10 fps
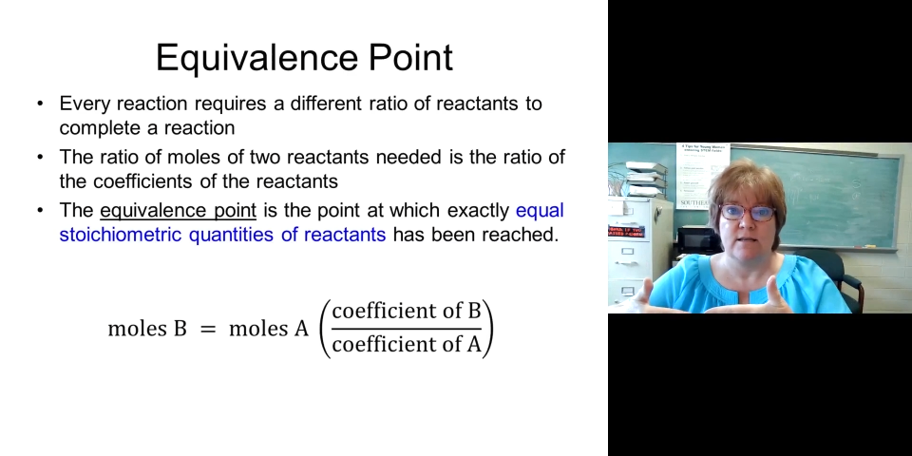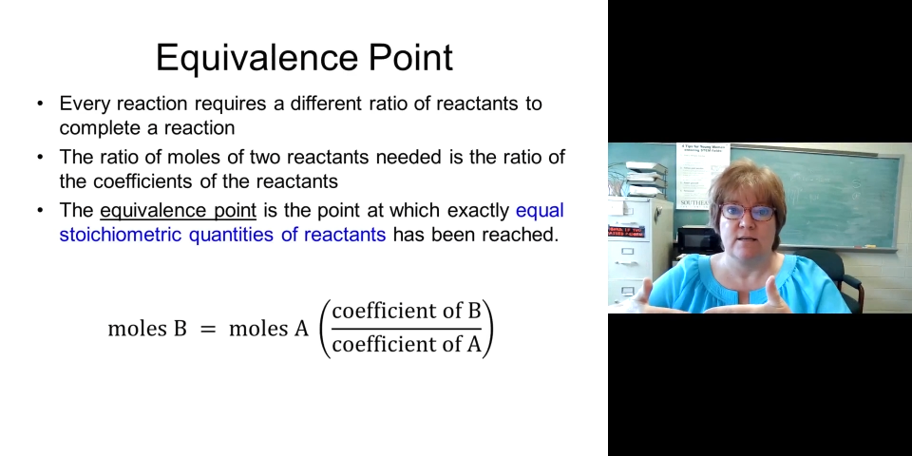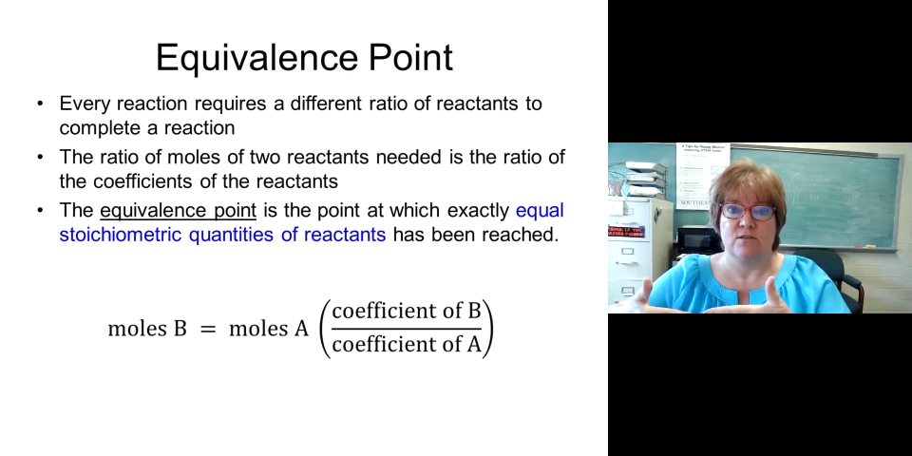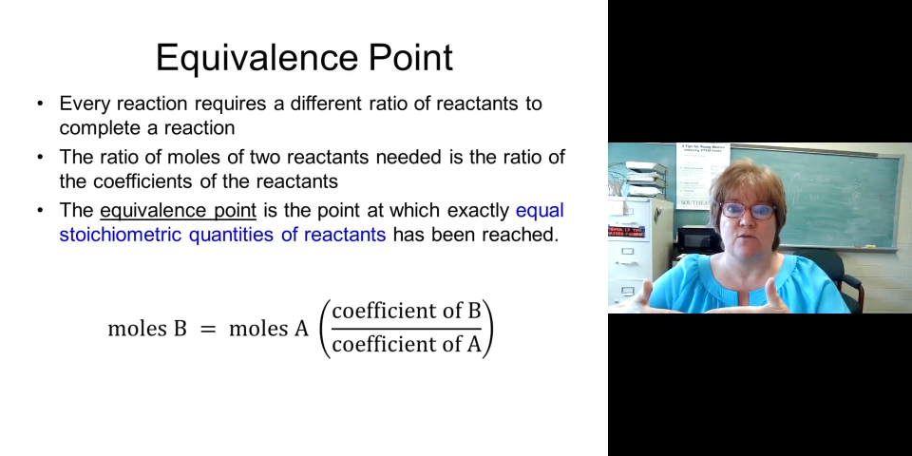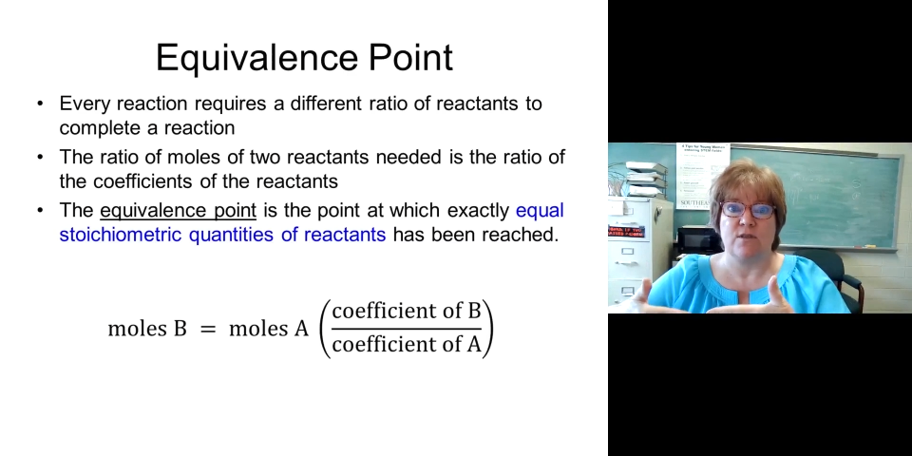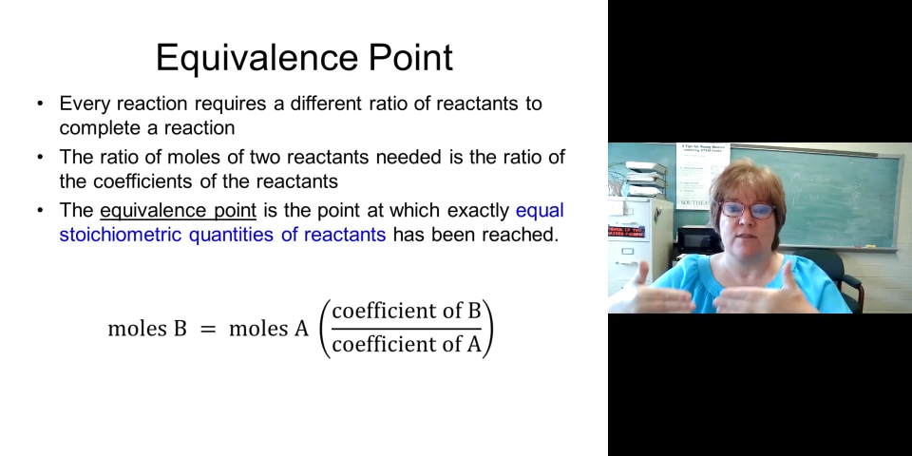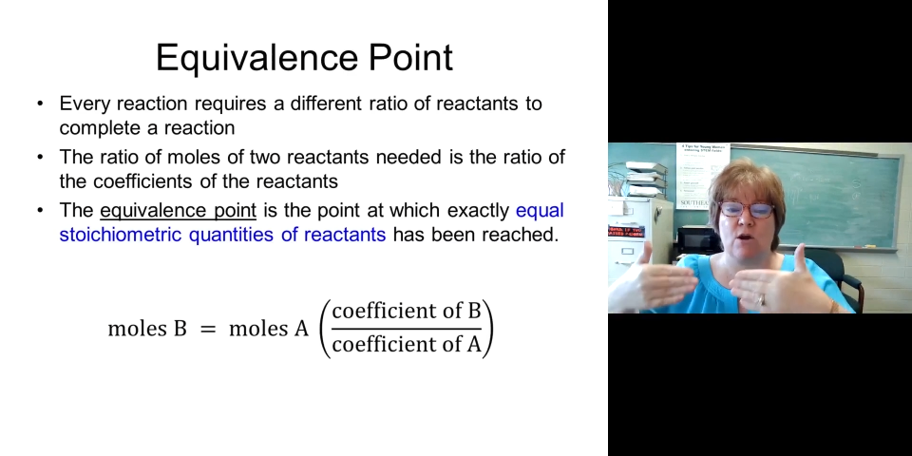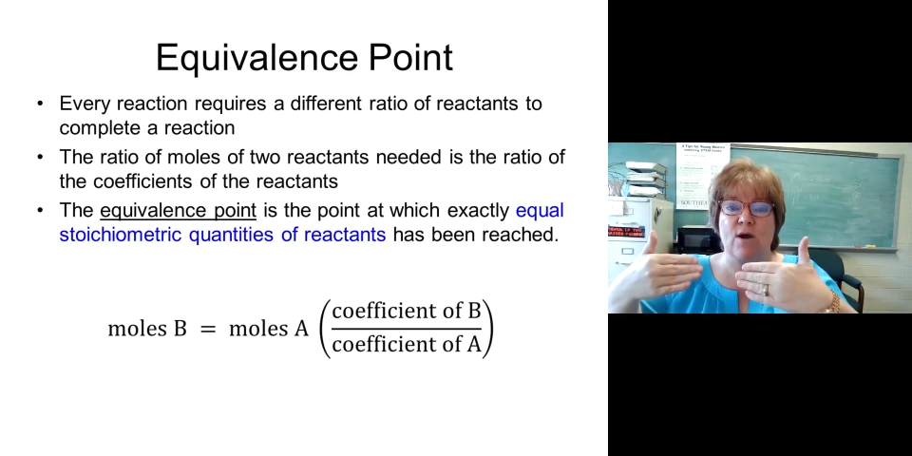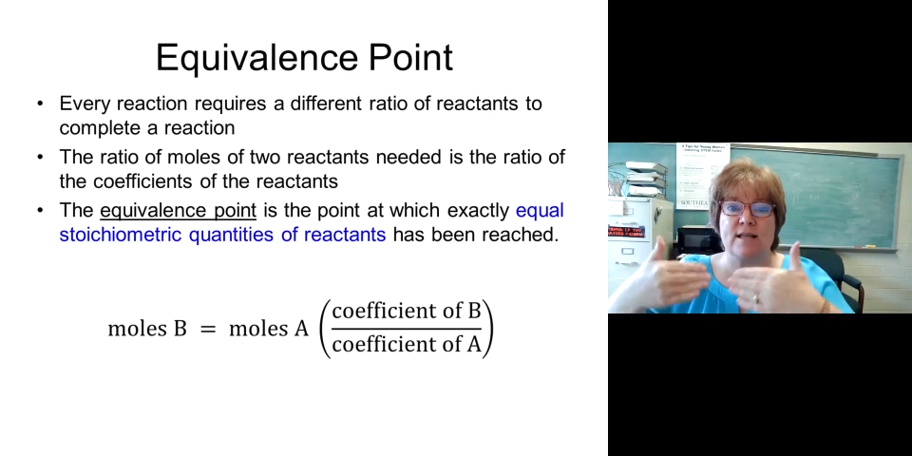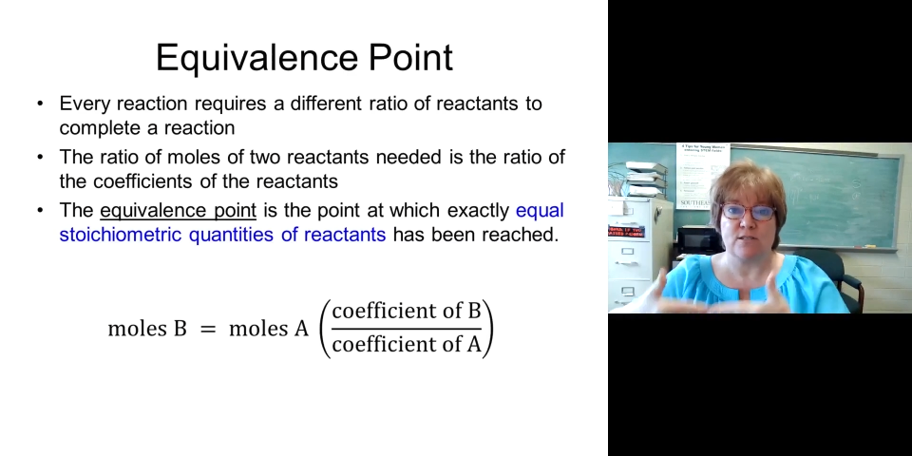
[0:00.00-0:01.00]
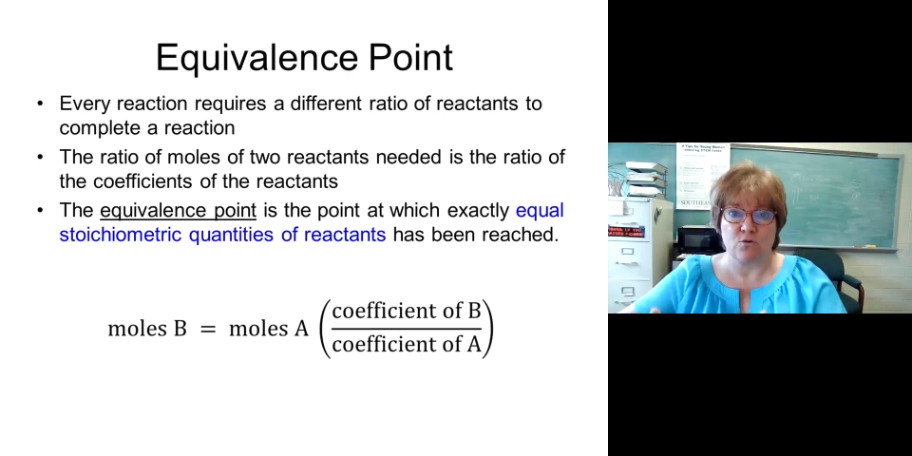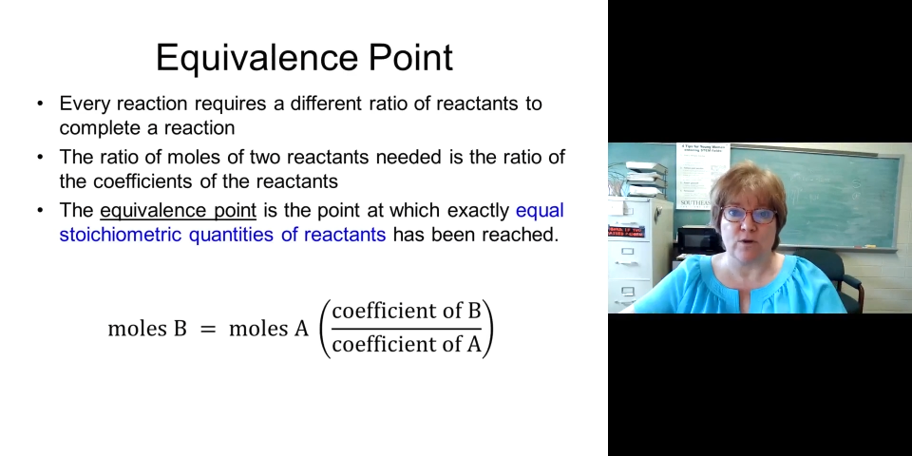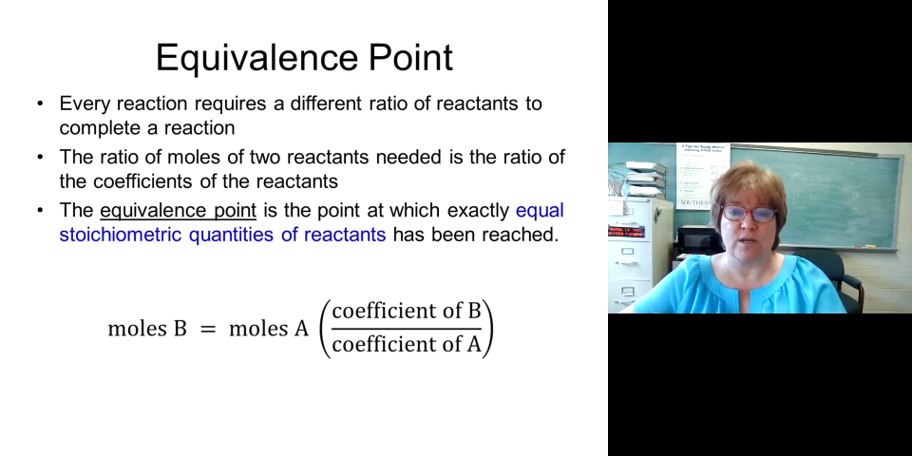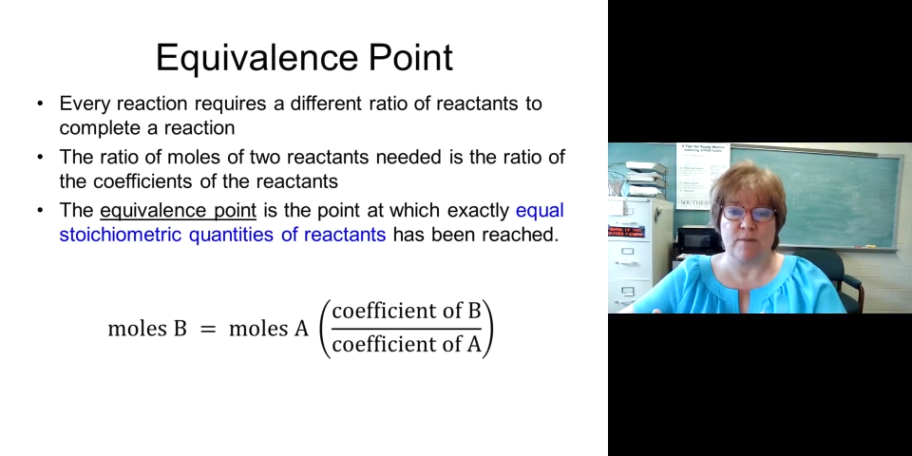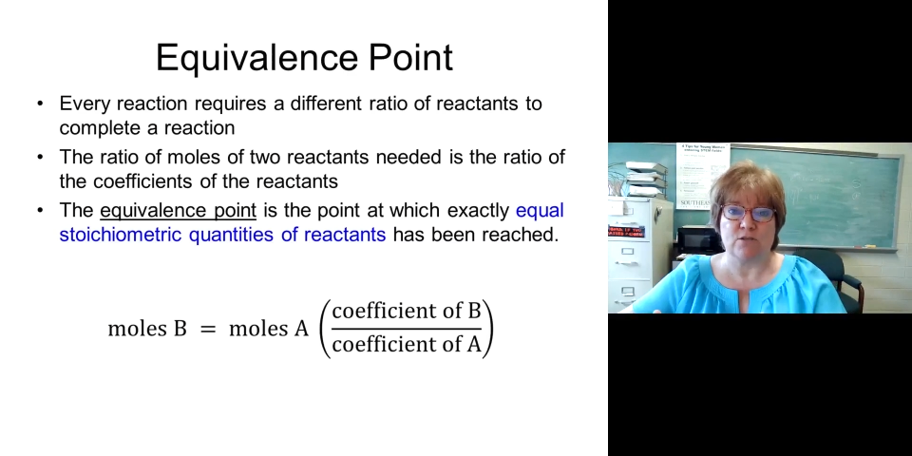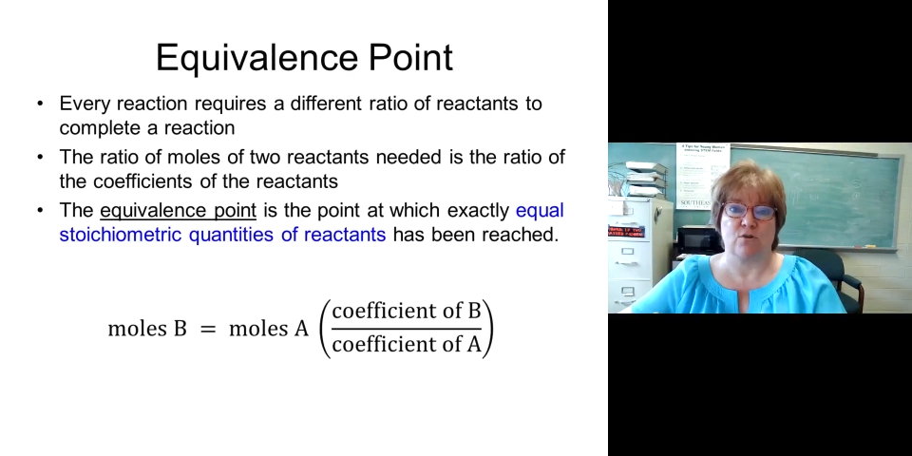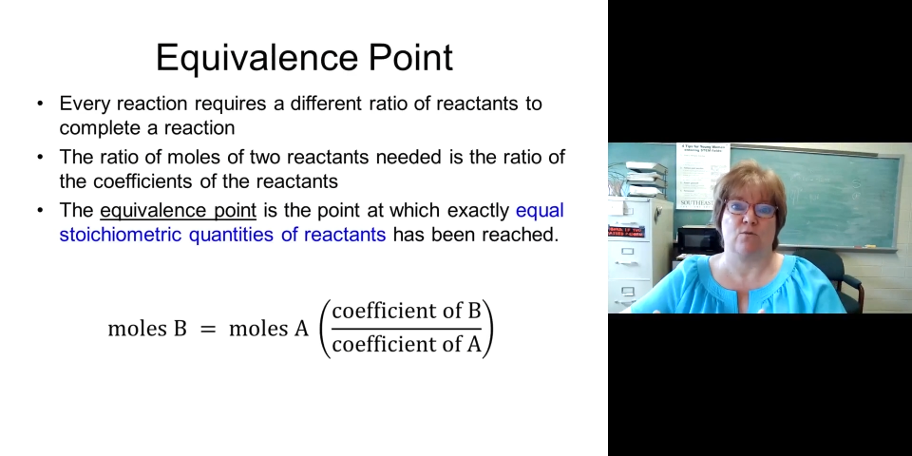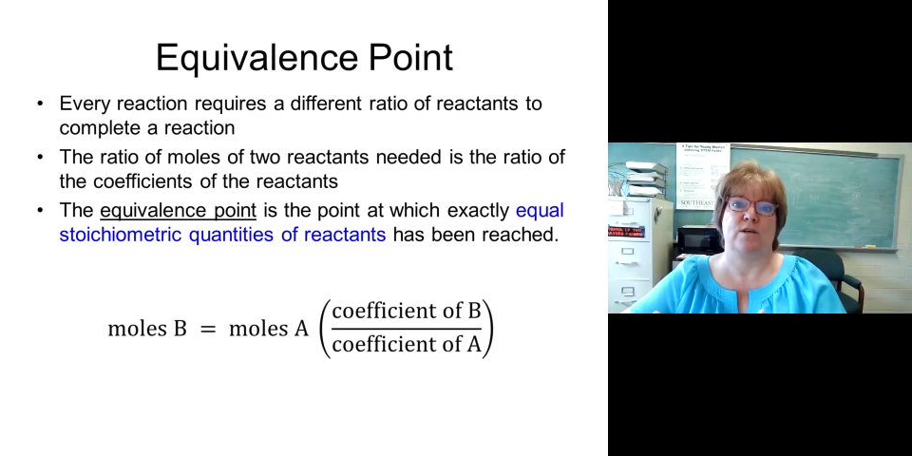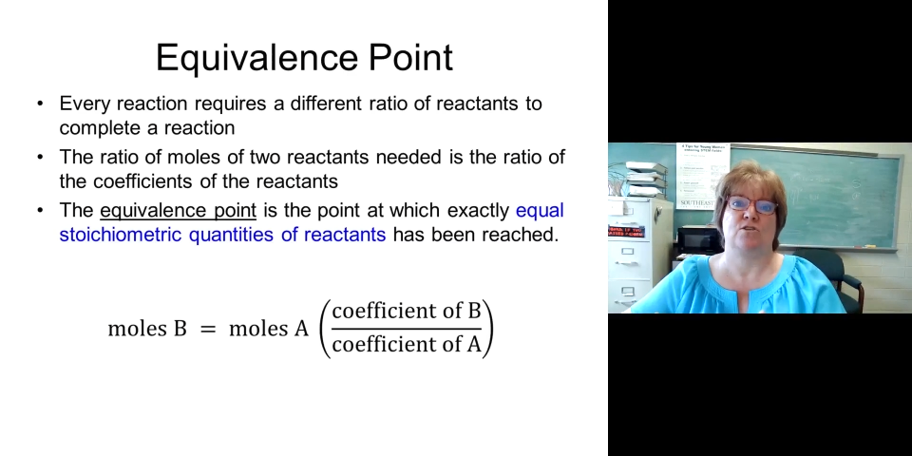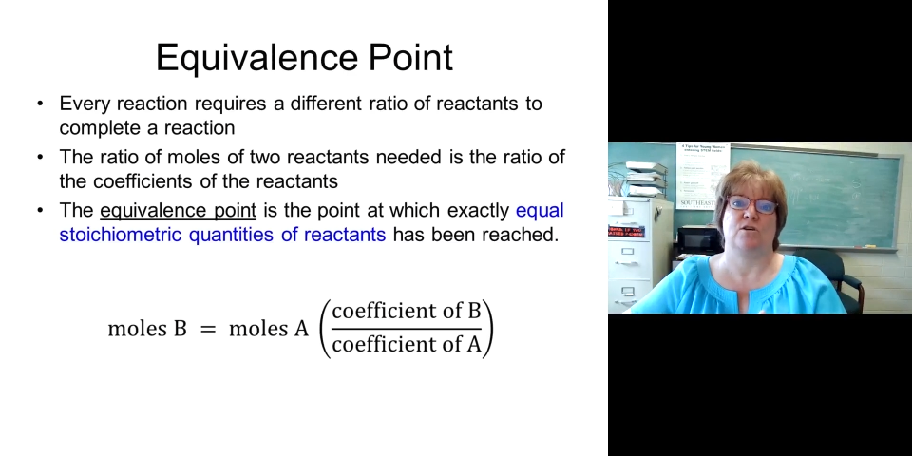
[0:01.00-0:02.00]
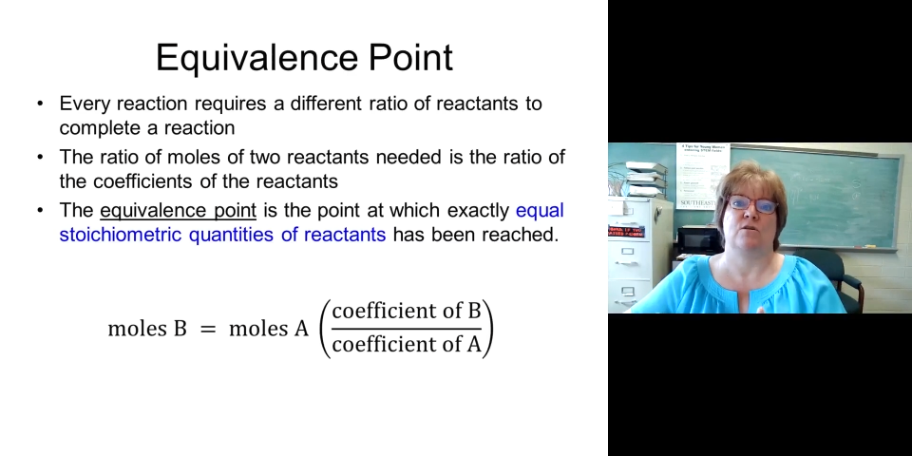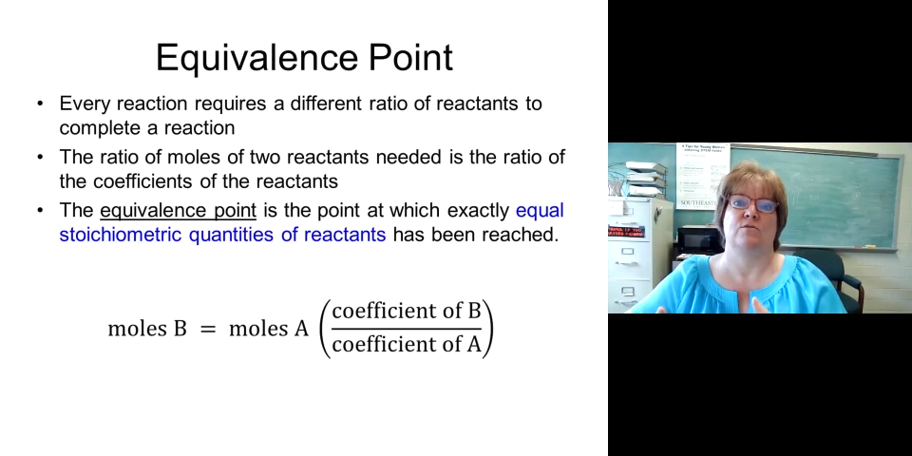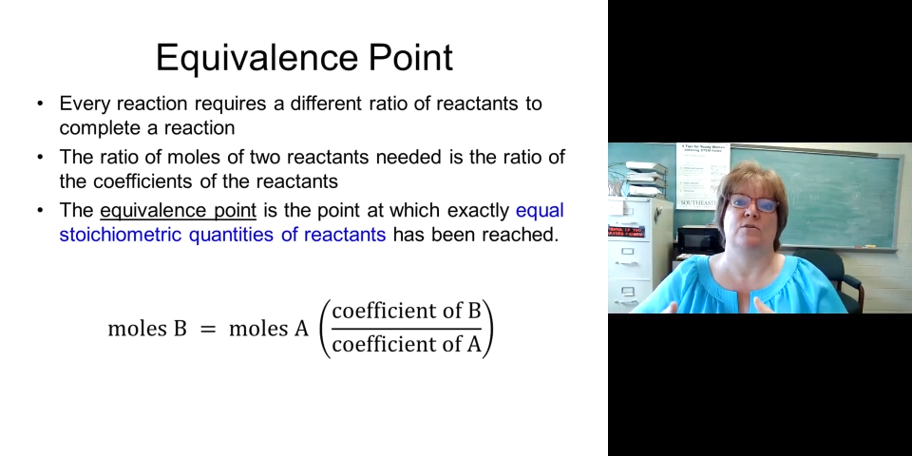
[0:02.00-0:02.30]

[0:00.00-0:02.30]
so that they're at stoichiometric ratio.